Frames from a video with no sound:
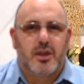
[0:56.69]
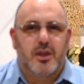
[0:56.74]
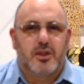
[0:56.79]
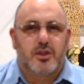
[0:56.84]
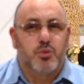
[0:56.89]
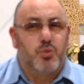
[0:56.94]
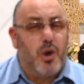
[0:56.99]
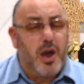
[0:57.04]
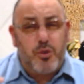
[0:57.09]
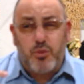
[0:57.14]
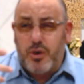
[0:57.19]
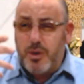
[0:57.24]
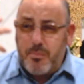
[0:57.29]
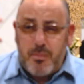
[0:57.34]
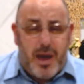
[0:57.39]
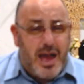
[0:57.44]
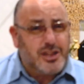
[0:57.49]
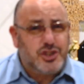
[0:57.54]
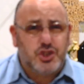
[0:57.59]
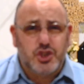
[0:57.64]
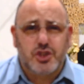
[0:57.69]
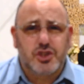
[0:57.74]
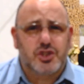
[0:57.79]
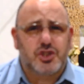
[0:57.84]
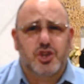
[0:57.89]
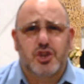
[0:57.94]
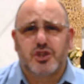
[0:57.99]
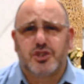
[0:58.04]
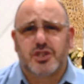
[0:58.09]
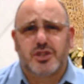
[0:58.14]
the way we imagine
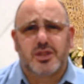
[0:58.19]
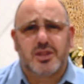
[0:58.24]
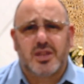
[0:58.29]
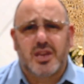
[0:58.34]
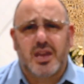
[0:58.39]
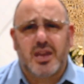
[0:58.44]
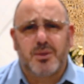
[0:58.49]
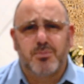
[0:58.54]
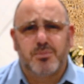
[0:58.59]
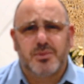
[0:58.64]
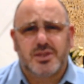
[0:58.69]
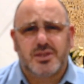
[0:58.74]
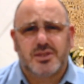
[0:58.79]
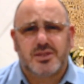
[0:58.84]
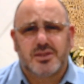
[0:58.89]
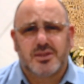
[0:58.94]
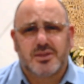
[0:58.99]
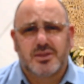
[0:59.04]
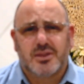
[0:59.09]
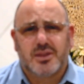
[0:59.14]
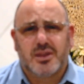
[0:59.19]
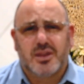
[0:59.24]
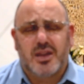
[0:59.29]
certain things,